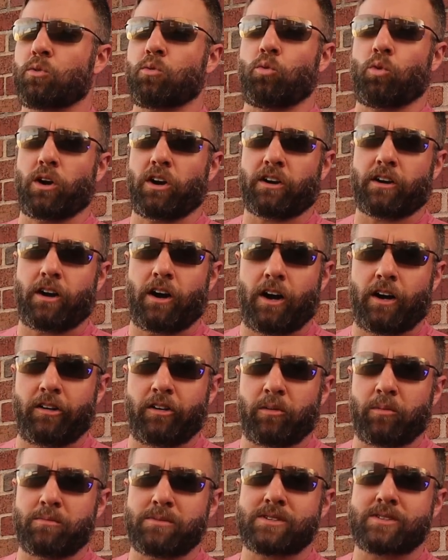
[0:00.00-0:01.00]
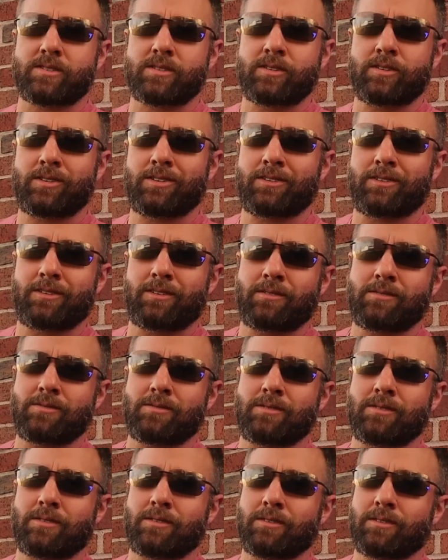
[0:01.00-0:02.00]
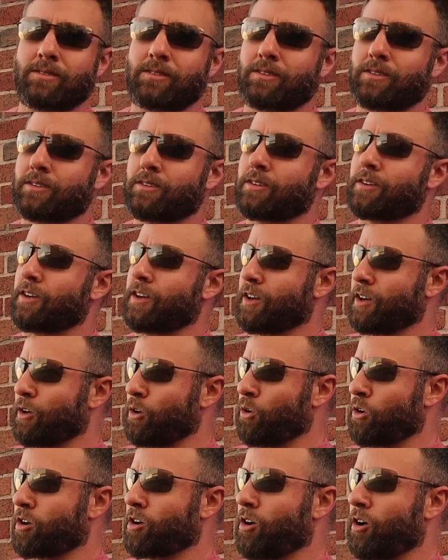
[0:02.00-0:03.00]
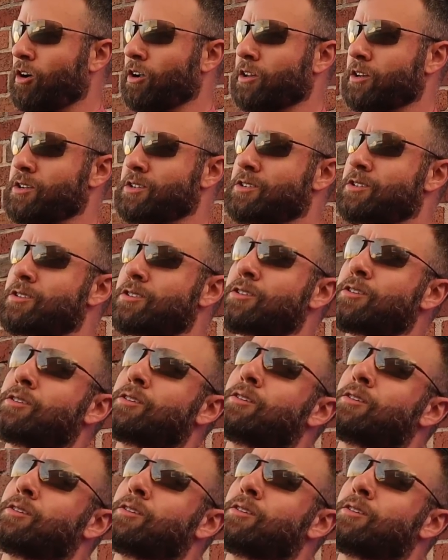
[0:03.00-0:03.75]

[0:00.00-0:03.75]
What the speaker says: Wear condoms and go to college.